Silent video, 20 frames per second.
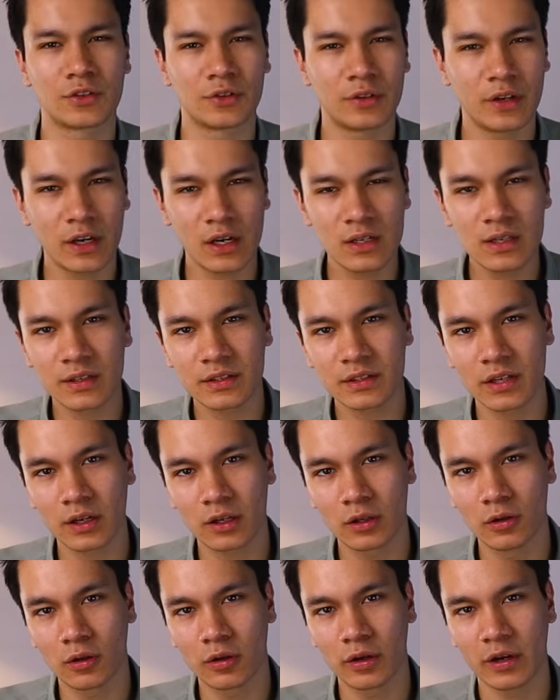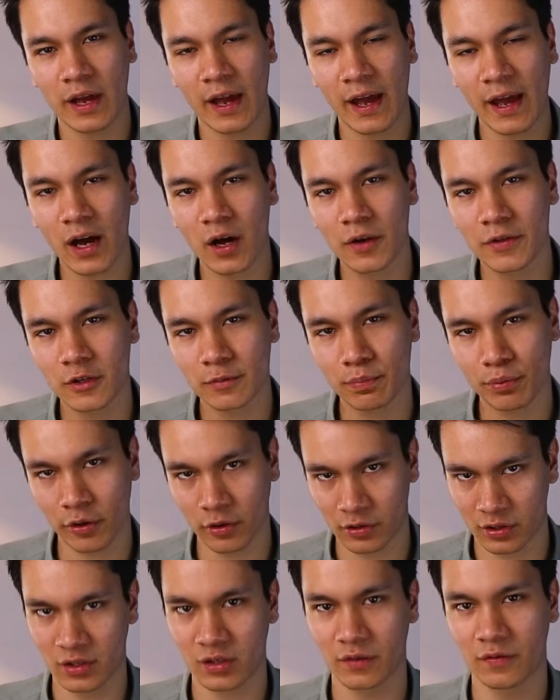So now let's take a look at how this
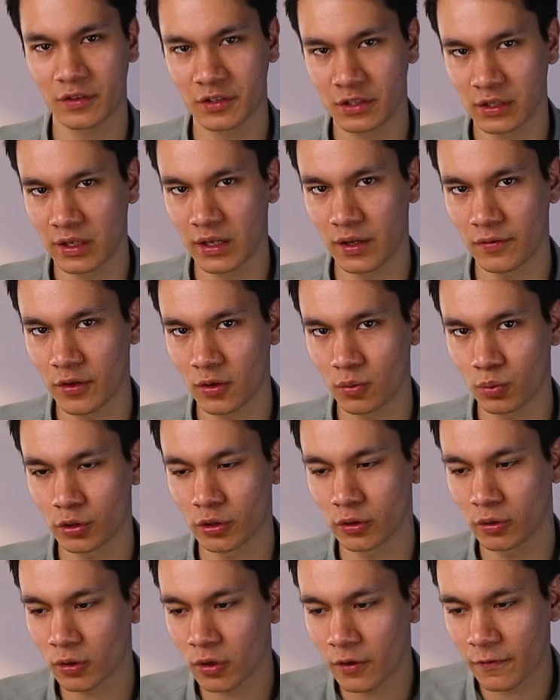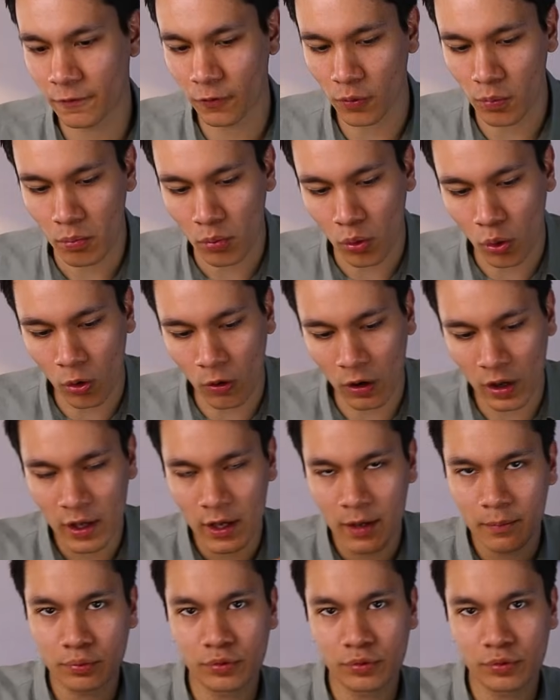process of interleaving would look for more